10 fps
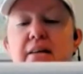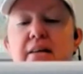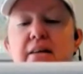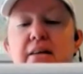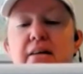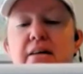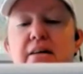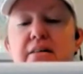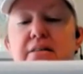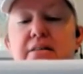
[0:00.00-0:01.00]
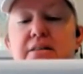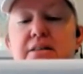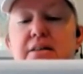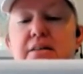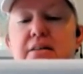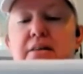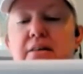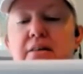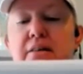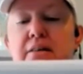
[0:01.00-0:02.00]
and
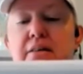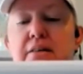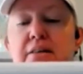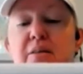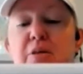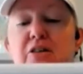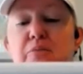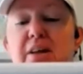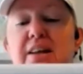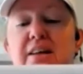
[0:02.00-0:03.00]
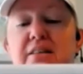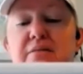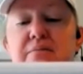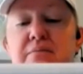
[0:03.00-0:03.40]
that may have been it.